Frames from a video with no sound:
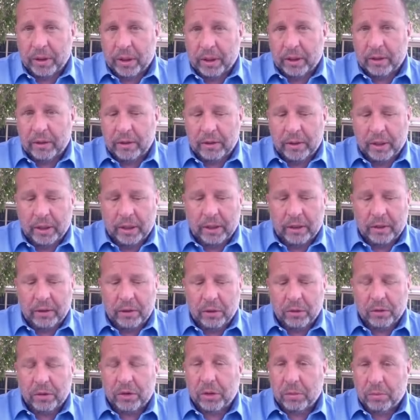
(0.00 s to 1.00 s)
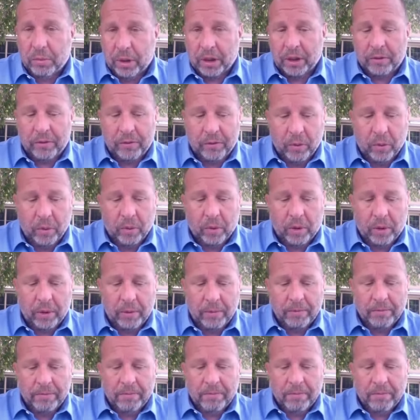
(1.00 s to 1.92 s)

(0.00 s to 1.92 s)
they use the money for.